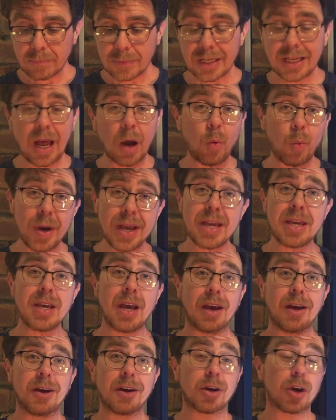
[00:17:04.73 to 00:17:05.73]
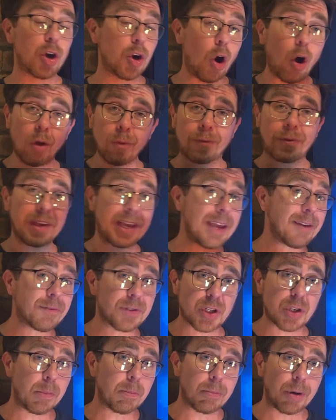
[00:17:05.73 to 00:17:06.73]
Now we can all forgive
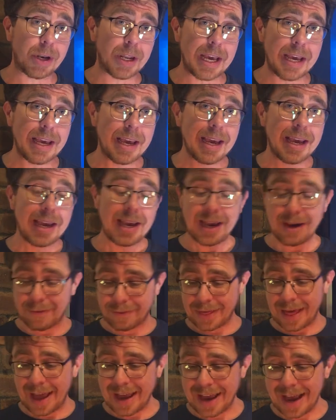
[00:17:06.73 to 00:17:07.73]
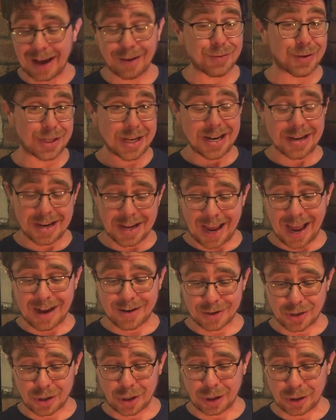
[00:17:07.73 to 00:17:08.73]
somebody if they have sinned
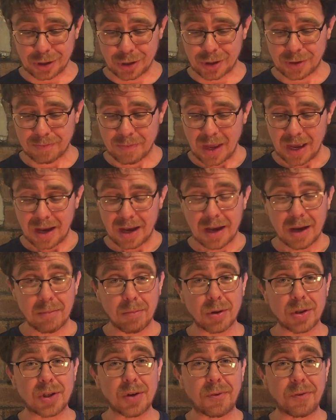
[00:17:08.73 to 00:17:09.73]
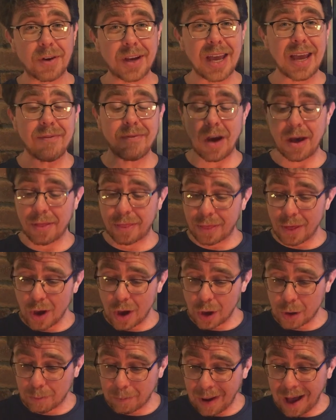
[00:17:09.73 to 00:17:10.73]
against us, but to forgive a
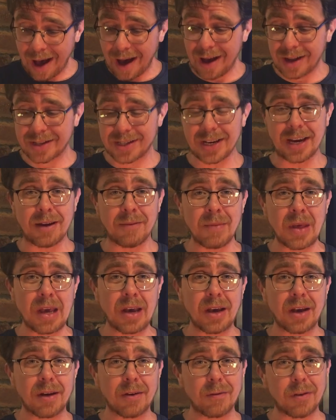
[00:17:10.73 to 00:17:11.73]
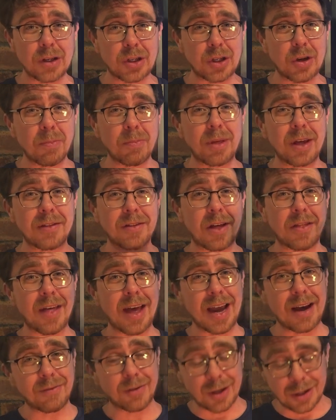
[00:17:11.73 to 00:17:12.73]
third party for something that
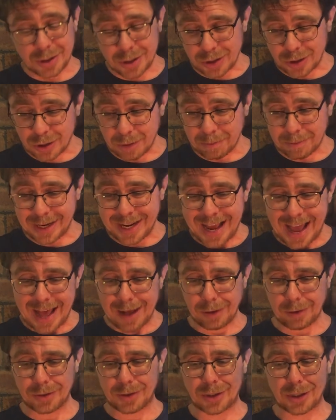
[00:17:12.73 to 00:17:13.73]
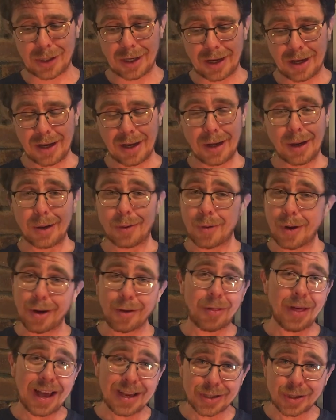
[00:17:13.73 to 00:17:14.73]
they have done to somebody else, well,
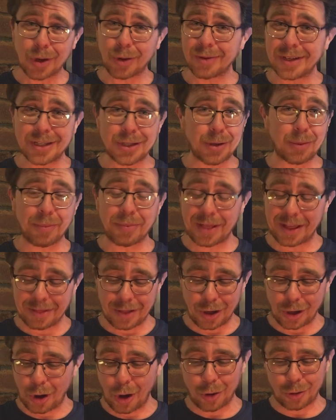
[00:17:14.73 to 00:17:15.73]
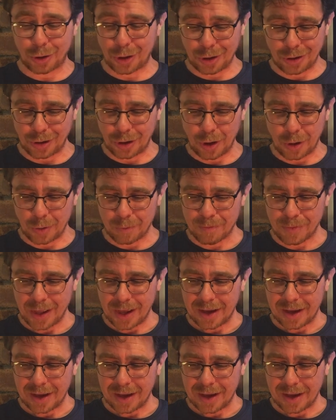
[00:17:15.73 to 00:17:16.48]
that's only something that God can do.